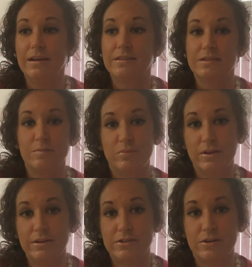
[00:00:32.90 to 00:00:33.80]
It's an
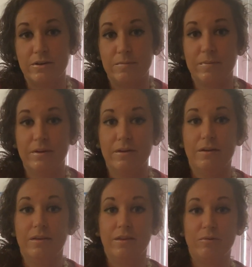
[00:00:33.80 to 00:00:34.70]
umbrella term
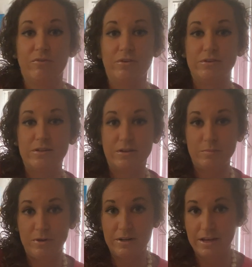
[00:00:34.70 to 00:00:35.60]
that refers to
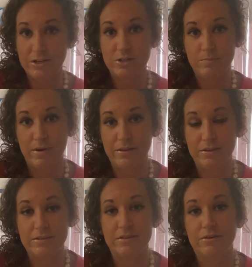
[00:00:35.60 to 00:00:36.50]
communication
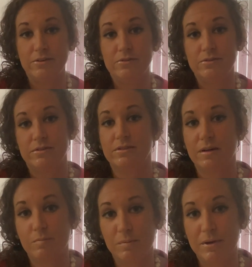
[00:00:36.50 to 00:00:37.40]
methods that are used to
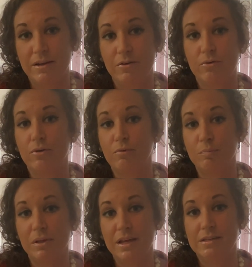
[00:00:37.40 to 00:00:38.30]
supplement or
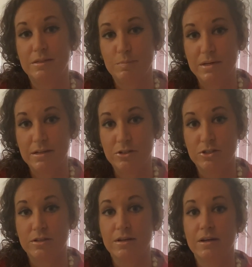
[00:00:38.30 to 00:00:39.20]
replace
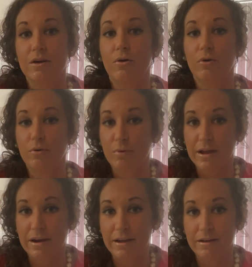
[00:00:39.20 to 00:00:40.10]
speech or
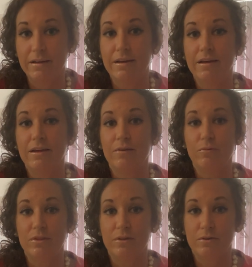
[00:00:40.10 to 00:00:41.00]
writing
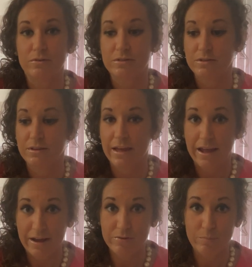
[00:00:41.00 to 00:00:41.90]
with those that
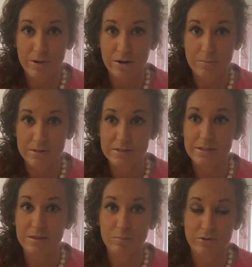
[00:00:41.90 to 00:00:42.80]
have impairments
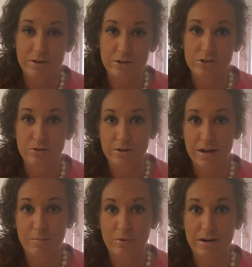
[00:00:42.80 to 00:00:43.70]
in the production or
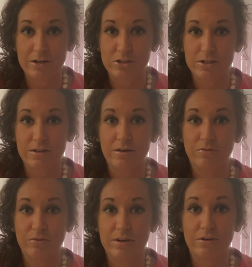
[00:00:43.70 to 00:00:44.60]
comprehension
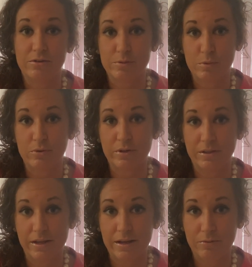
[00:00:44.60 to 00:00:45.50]
of written or
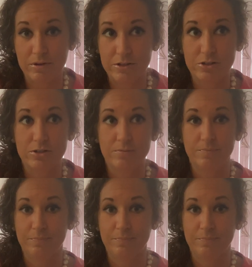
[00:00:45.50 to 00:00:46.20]
spoken language.